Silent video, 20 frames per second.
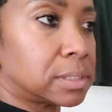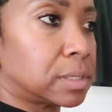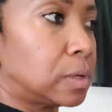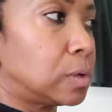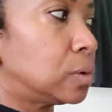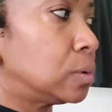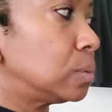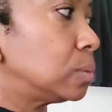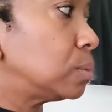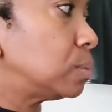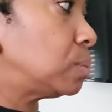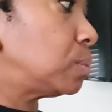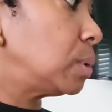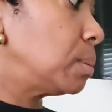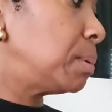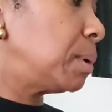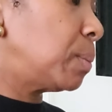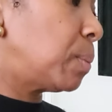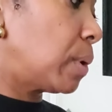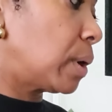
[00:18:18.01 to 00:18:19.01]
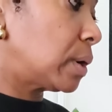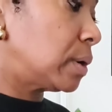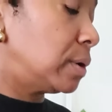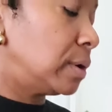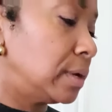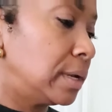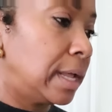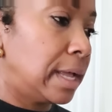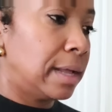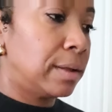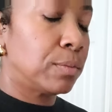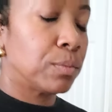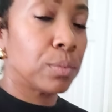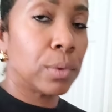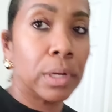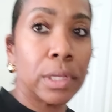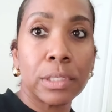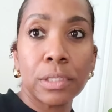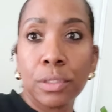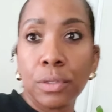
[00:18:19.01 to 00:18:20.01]
So we'll be working on that
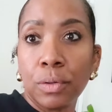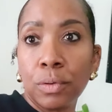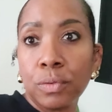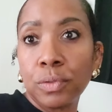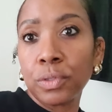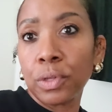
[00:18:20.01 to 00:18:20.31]
really soon.